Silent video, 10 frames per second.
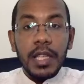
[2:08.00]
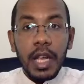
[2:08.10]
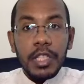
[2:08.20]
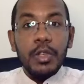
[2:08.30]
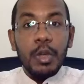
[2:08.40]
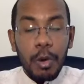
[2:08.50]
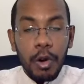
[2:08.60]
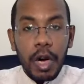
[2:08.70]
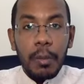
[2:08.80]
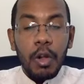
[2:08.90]
launched a new
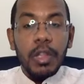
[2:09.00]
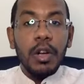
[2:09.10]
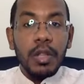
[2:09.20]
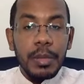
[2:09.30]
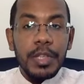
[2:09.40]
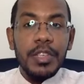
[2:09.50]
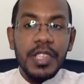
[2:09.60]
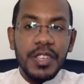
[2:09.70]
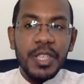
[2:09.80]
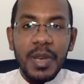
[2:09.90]
program called Ultimate
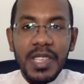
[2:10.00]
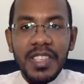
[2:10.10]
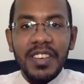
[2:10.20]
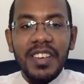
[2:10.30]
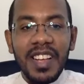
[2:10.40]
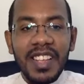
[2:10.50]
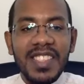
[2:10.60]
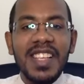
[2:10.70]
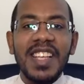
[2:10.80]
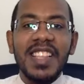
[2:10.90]
Research Master Class.